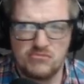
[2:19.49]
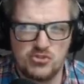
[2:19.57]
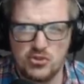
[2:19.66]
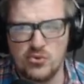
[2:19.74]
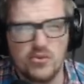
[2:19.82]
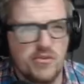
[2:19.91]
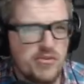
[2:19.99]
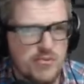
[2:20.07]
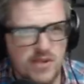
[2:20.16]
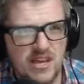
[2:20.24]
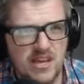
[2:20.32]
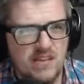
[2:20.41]
two or
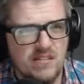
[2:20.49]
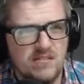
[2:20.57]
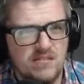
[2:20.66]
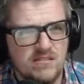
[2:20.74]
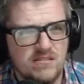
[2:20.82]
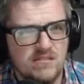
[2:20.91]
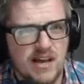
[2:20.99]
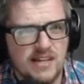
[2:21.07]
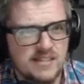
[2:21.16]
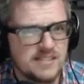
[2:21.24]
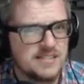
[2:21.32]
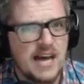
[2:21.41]
three
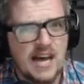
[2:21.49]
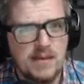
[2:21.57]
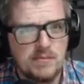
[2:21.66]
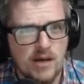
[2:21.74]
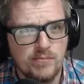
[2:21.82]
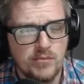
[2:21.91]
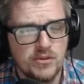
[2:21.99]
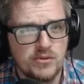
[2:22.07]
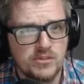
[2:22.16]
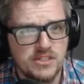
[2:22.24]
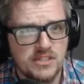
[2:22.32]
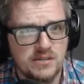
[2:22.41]
at a time up on the
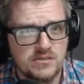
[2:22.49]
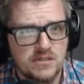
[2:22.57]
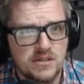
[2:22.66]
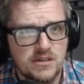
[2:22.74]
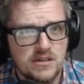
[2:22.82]
auction house.